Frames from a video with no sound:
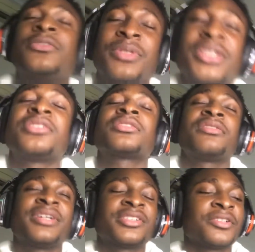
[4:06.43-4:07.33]
where she's
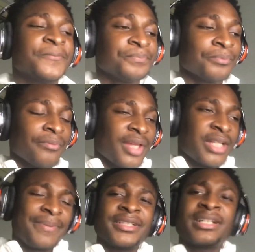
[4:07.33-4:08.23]
correct. So it
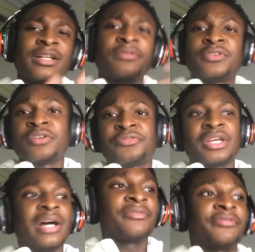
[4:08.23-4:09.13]
depends on the kind of love you
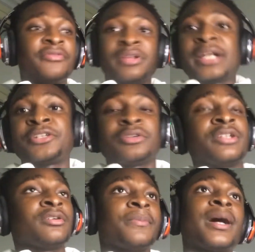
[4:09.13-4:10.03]
have for like you and
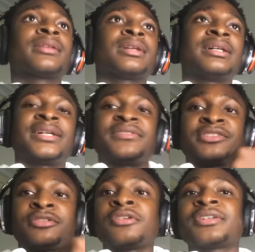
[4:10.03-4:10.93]
your partner. There
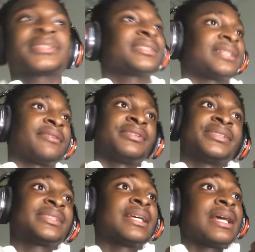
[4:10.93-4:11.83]
is lust, there
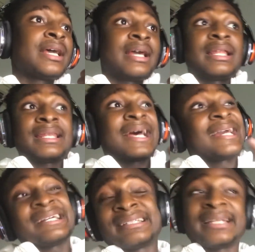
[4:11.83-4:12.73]
is
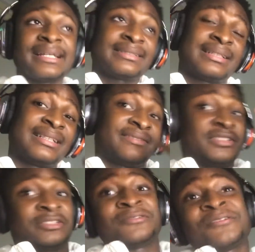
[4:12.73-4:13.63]
likeness, then there
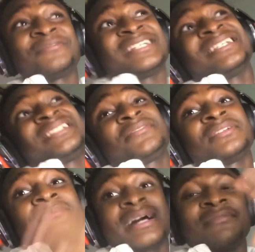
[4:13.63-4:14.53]
is love, then there's
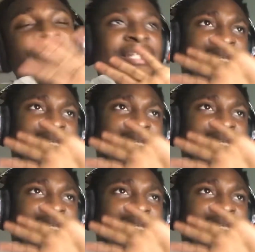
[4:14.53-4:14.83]
even marriage, and